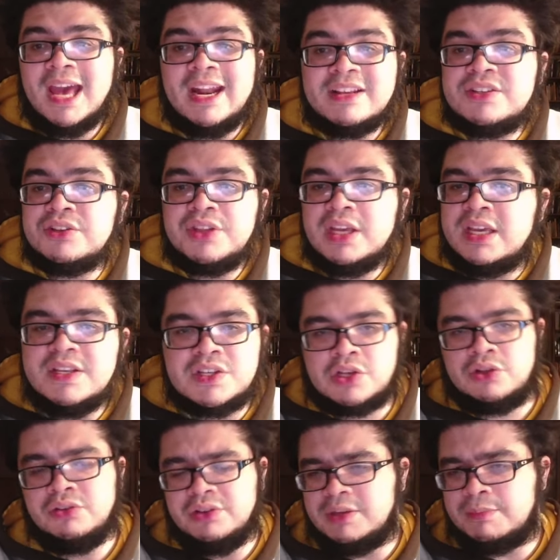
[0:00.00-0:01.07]
And I still think he's
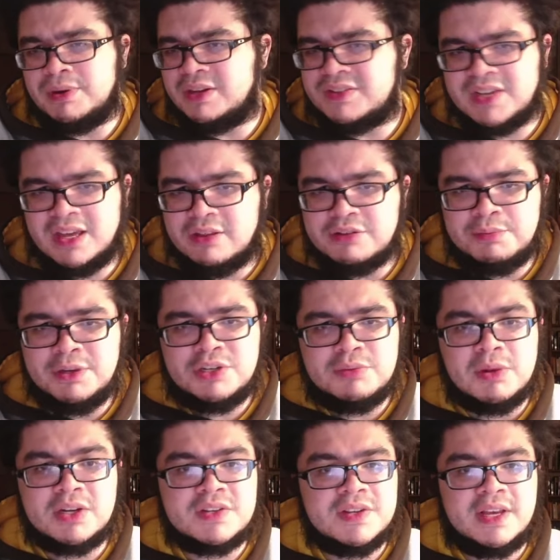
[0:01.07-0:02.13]
clearly putting together his pitch
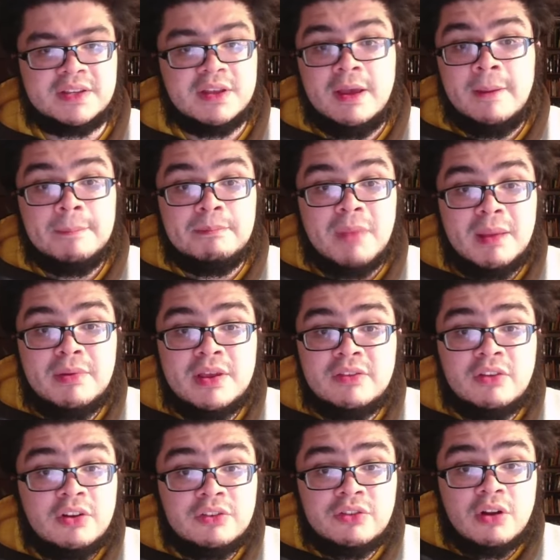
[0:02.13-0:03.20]
mix. Like, maybe he's
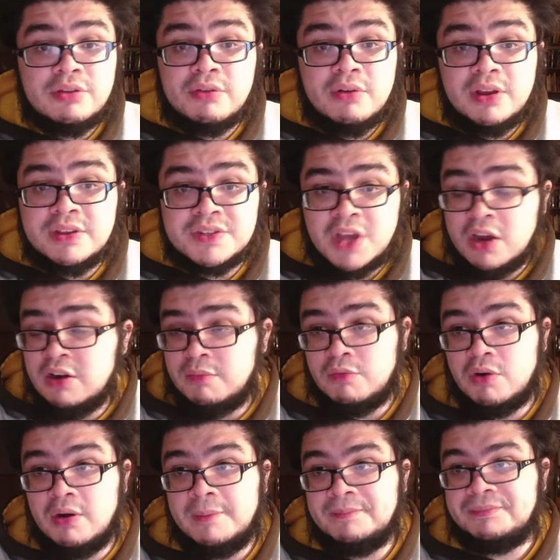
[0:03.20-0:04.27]
going to start throwing his cutter
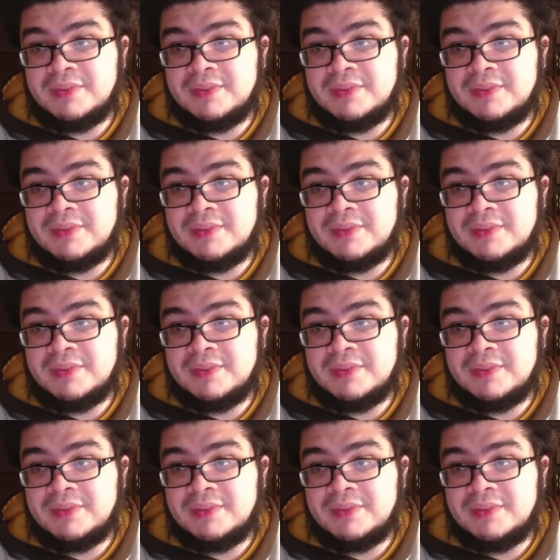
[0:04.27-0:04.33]
more.